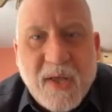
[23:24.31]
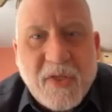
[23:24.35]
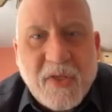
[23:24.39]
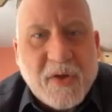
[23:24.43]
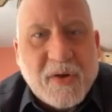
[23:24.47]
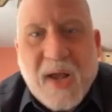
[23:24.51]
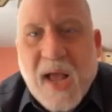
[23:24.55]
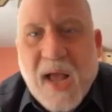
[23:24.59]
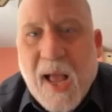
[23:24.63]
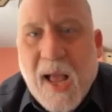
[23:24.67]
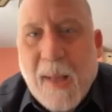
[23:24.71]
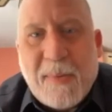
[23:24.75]

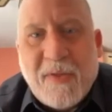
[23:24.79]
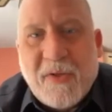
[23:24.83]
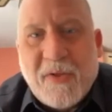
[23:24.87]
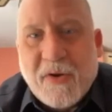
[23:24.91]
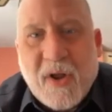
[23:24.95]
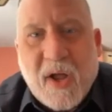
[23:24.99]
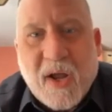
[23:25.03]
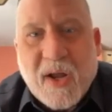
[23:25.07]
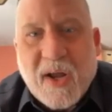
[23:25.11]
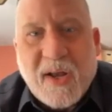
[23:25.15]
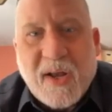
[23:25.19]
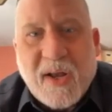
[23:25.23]
They're happy they're
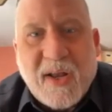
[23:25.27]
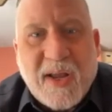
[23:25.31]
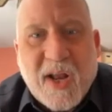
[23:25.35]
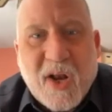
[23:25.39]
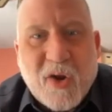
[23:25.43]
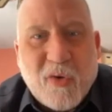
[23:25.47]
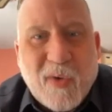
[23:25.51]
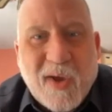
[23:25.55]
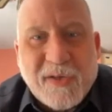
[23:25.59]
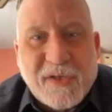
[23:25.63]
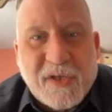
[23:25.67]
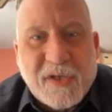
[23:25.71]
not going to get
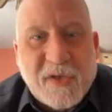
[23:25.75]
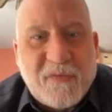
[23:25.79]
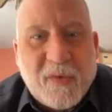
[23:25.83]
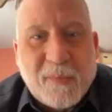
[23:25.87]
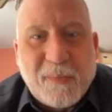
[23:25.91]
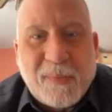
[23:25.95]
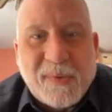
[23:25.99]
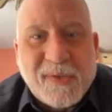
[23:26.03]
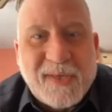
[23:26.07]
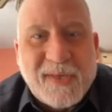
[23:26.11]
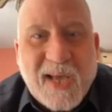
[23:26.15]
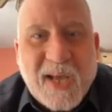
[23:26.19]
arrested for
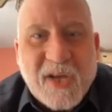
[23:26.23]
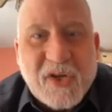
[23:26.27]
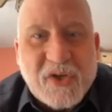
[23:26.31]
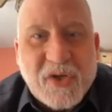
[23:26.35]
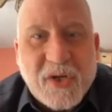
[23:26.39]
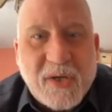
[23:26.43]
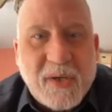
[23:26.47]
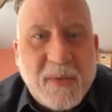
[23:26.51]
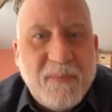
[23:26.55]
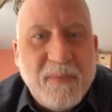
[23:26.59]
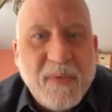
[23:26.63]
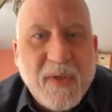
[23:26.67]

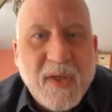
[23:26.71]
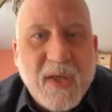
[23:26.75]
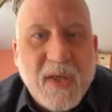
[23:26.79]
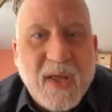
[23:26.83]
possession.